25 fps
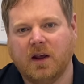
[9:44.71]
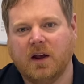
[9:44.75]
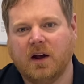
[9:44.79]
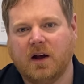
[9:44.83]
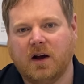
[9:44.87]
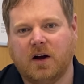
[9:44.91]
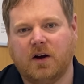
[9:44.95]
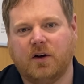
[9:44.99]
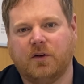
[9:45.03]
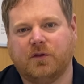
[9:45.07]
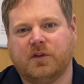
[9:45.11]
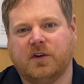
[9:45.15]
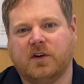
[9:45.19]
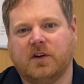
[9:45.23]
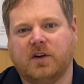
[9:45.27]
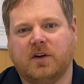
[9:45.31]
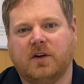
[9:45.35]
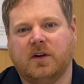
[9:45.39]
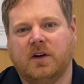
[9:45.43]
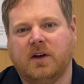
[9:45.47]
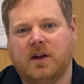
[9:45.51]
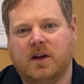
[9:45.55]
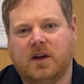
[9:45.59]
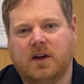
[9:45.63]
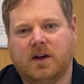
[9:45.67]
After
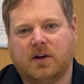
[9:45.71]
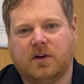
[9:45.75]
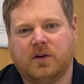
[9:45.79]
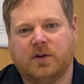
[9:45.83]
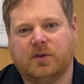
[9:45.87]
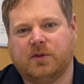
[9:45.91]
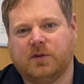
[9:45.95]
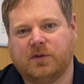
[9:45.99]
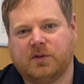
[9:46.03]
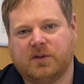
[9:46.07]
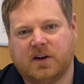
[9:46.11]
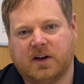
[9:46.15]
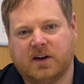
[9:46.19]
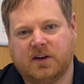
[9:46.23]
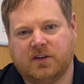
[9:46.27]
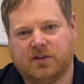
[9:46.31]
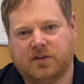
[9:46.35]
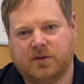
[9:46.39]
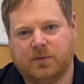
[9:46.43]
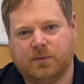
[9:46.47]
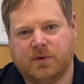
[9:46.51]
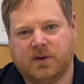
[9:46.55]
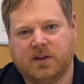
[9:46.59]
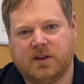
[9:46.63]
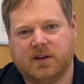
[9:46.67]

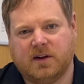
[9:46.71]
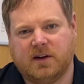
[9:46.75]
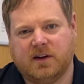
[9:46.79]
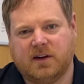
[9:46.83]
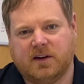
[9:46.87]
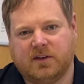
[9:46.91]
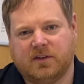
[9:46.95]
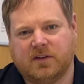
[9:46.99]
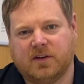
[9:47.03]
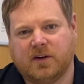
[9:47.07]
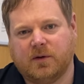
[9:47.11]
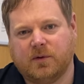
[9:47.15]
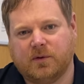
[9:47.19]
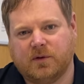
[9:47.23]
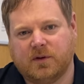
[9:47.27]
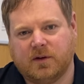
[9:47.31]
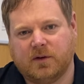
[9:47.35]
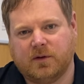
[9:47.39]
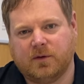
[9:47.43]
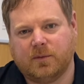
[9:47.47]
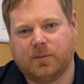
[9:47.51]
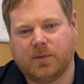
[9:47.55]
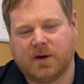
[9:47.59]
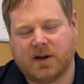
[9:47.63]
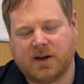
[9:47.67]
consultation with the leaseholder
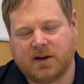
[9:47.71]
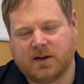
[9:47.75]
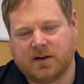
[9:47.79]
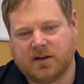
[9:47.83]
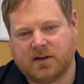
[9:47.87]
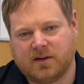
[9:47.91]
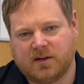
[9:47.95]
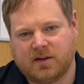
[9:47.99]
who made